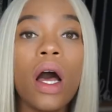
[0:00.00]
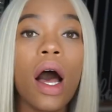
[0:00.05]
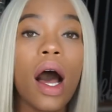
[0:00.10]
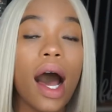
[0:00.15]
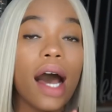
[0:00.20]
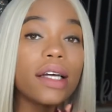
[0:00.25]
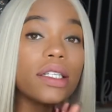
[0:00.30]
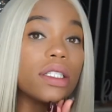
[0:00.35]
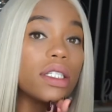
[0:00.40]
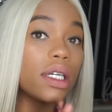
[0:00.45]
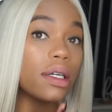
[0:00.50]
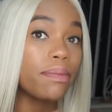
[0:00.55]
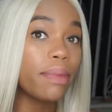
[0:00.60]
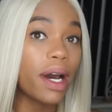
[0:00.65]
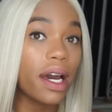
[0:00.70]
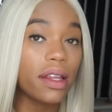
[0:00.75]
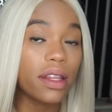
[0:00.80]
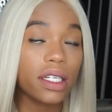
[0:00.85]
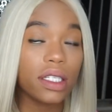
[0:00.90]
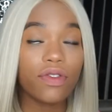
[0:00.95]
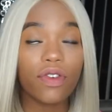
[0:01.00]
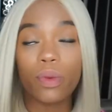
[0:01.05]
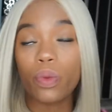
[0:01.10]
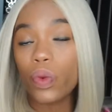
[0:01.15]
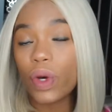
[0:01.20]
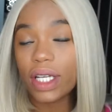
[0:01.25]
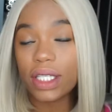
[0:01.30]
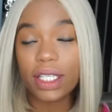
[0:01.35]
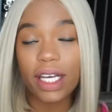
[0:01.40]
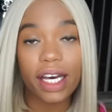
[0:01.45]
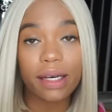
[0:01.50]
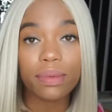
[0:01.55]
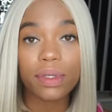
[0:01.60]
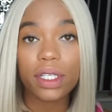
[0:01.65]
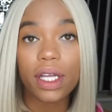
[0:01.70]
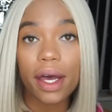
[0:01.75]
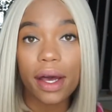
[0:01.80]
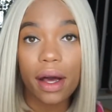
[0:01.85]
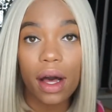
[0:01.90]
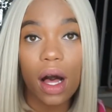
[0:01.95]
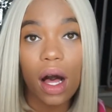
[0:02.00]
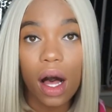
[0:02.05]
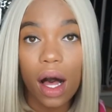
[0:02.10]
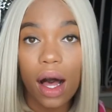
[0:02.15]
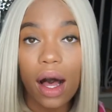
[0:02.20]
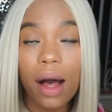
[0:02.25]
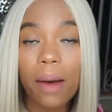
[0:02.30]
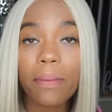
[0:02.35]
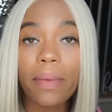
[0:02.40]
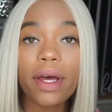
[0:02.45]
I did buy this from wigtypes.com,